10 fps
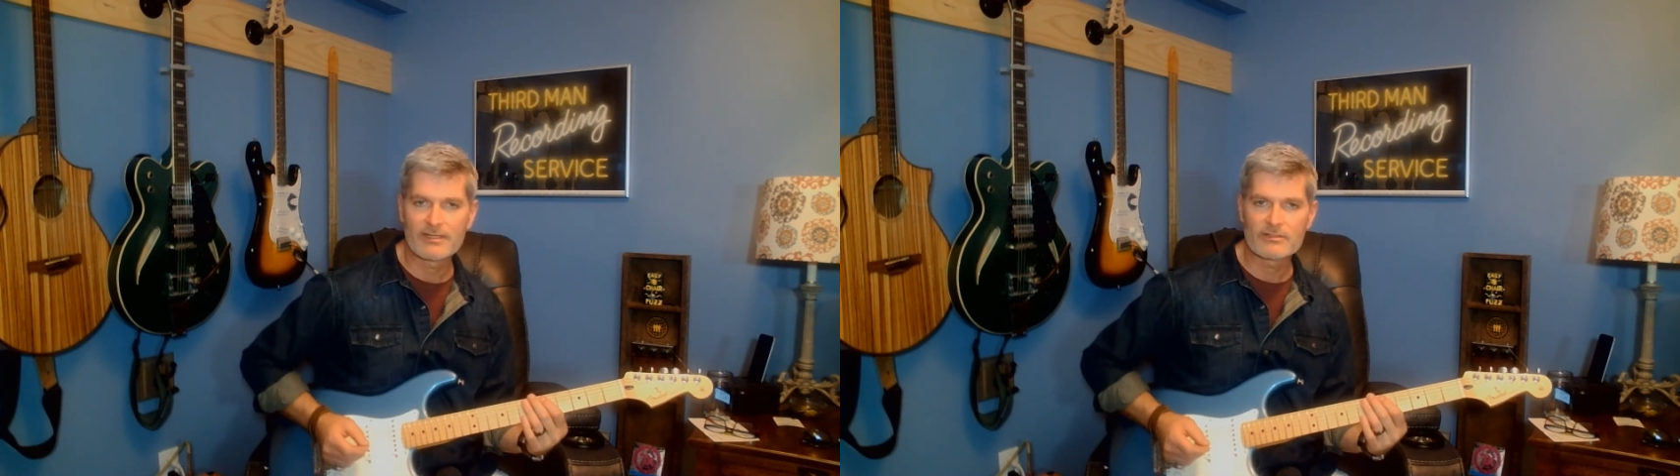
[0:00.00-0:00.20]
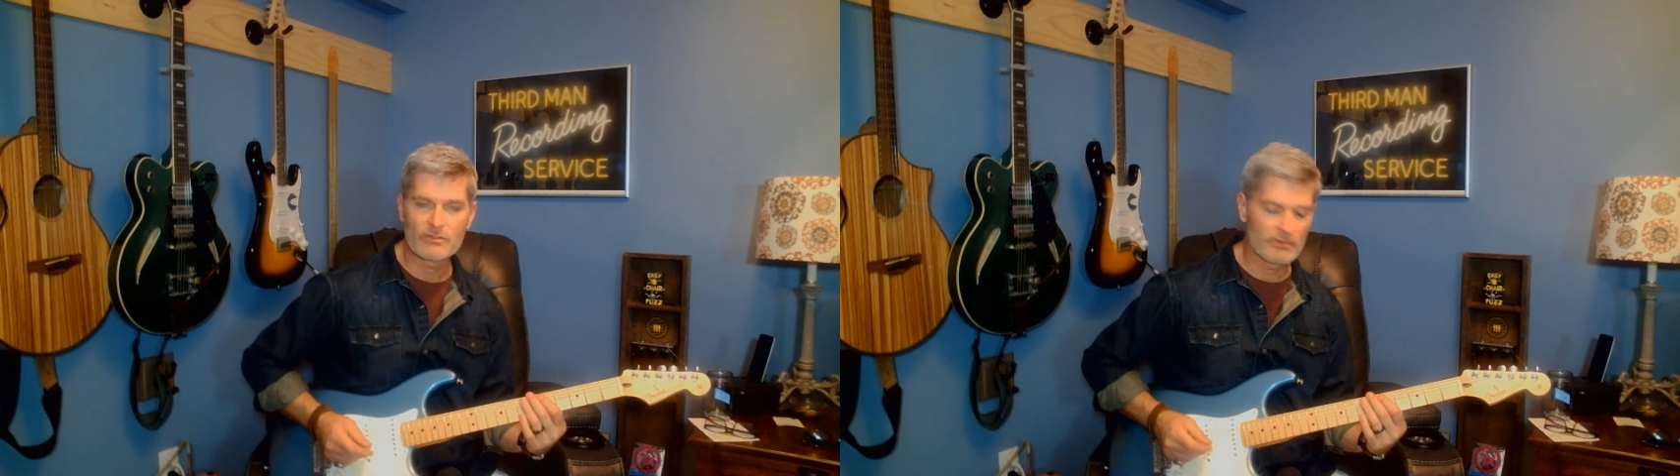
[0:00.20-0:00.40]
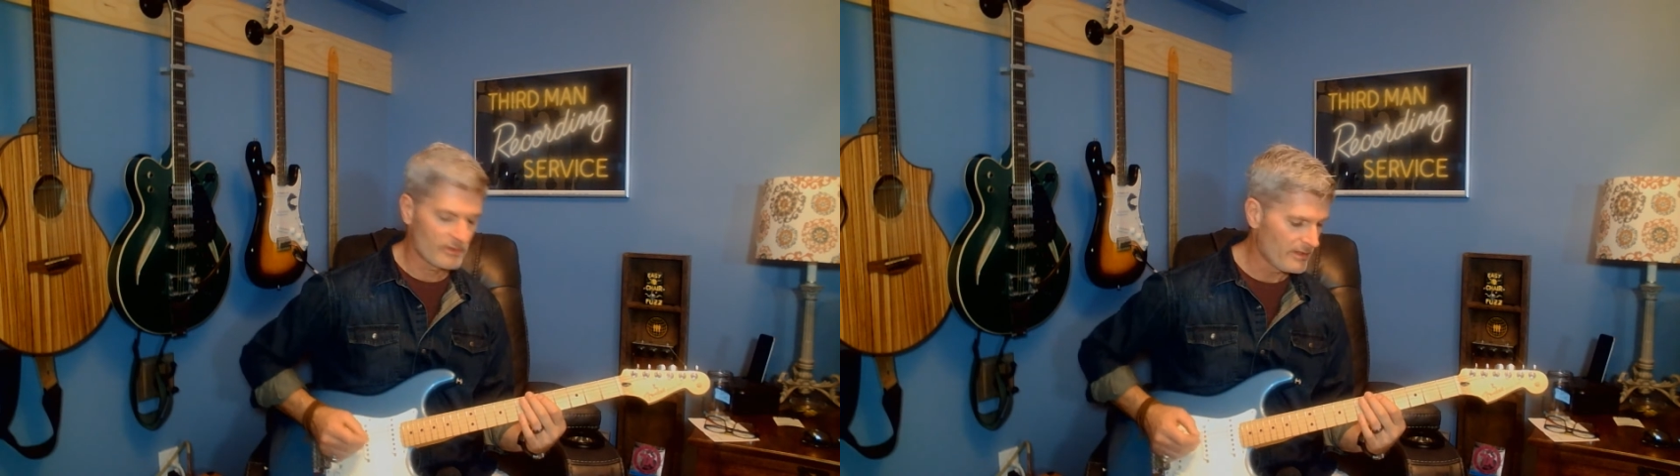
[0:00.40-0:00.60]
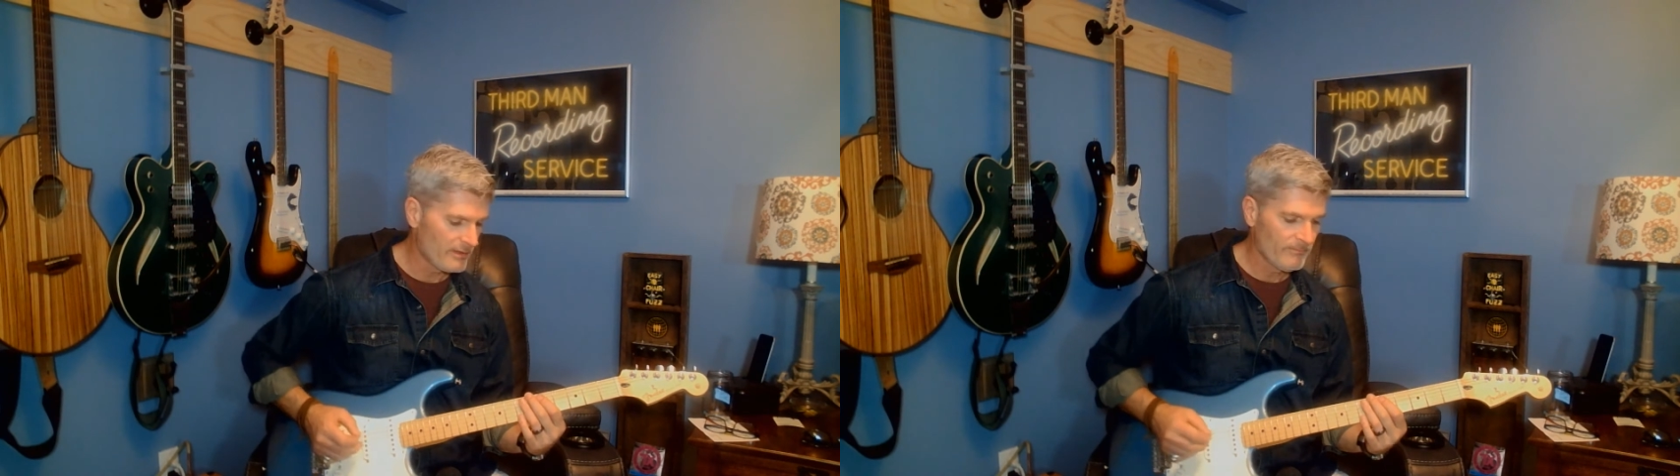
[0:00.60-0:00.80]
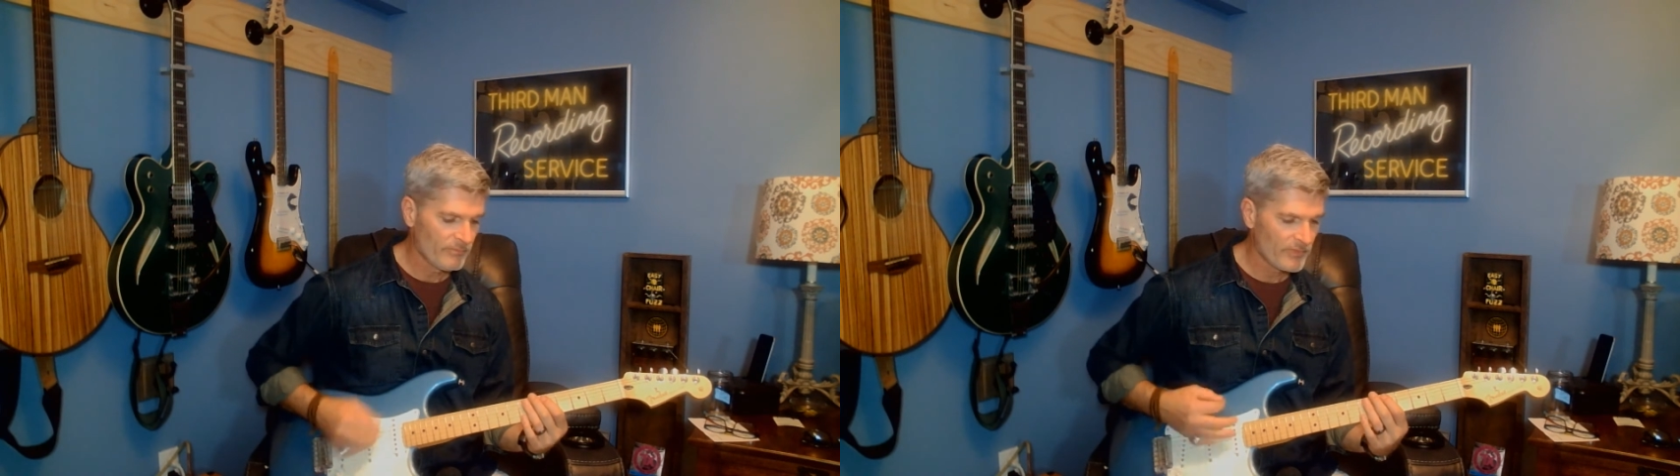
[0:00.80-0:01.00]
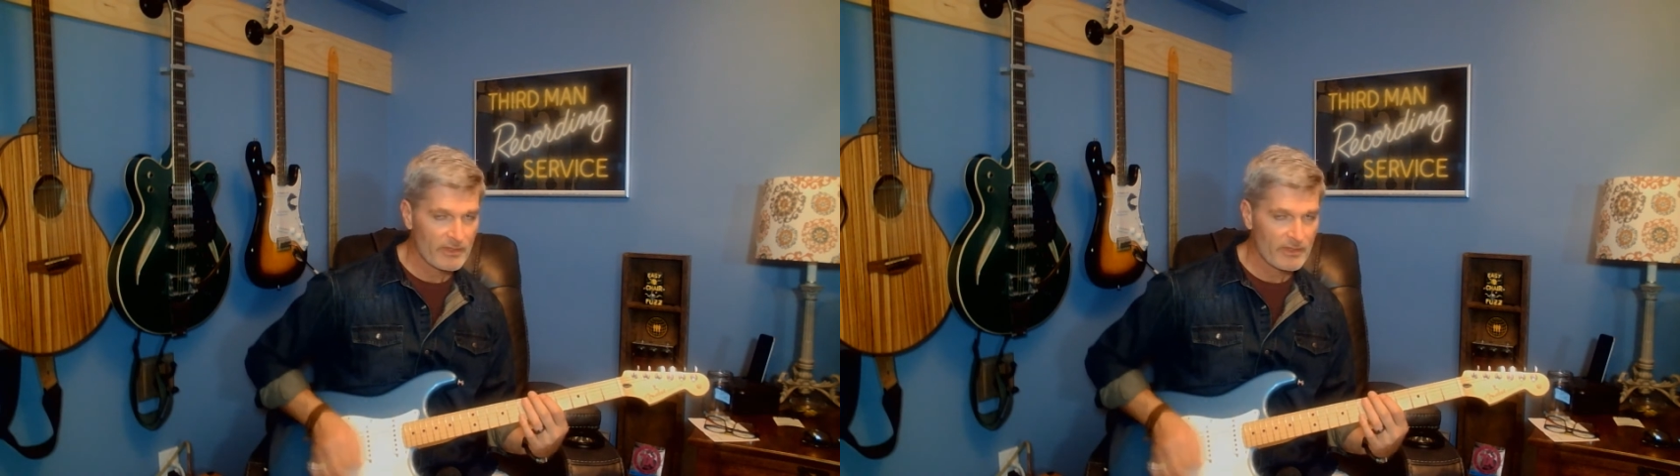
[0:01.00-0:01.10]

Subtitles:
into it there.